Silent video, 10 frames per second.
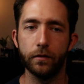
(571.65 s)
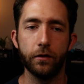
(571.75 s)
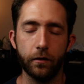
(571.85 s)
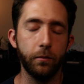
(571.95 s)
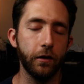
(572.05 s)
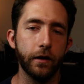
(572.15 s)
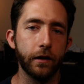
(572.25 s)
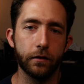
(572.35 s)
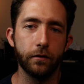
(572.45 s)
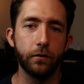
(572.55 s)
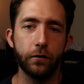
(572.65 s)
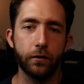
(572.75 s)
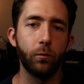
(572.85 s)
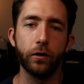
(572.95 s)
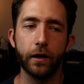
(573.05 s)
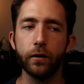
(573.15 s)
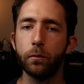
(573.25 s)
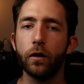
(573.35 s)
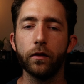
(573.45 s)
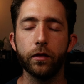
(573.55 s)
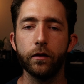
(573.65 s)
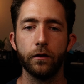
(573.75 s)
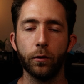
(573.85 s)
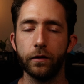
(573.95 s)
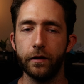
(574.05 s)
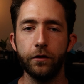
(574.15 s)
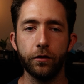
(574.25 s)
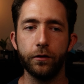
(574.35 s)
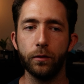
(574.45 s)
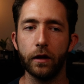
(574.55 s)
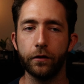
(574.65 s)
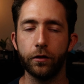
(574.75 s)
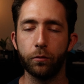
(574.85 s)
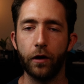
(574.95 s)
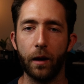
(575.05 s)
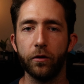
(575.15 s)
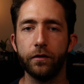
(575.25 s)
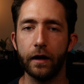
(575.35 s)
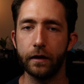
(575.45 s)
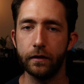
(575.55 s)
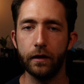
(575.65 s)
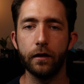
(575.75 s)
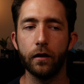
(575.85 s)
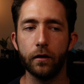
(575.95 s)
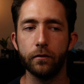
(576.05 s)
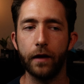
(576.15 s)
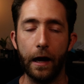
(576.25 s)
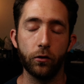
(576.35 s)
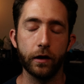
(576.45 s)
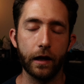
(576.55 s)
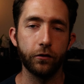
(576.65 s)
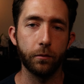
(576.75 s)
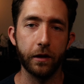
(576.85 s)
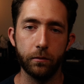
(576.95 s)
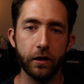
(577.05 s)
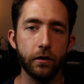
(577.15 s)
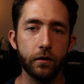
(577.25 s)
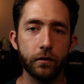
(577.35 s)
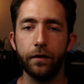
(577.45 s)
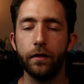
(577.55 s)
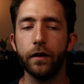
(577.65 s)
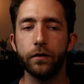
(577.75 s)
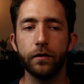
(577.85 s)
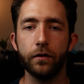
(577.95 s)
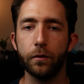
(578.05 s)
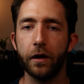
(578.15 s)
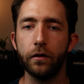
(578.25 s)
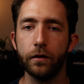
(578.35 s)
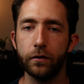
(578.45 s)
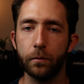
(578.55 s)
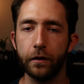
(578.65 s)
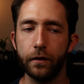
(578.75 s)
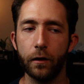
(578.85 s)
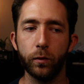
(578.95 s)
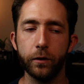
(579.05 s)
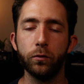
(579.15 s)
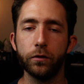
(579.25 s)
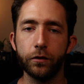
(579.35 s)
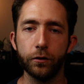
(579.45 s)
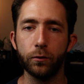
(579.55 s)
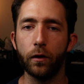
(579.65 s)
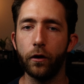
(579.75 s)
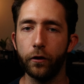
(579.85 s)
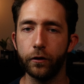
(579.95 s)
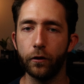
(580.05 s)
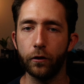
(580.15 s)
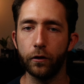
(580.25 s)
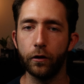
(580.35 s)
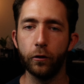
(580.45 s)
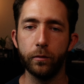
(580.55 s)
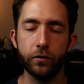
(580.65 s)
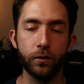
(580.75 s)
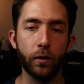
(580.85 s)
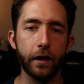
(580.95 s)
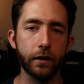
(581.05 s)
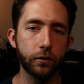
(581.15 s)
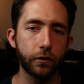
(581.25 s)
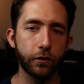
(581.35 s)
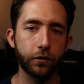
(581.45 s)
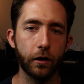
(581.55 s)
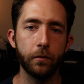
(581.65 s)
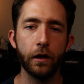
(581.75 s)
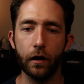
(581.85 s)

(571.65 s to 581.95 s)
simulated someone giving birth. So it teaches you like the proper technique of how to catch a baby. And this is apparently something that we will do on our OBGYN clerkship.